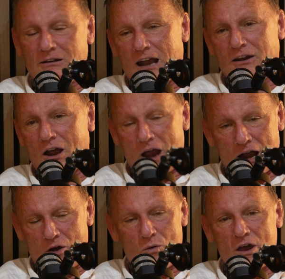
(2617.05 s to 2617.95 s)
and
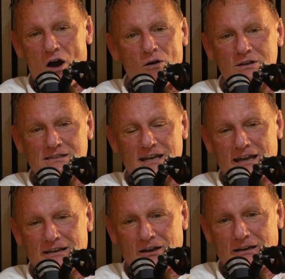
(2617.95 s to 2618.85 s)
I know we always
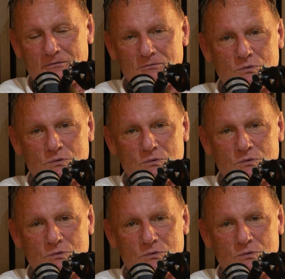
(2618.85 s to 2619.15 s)
said, like,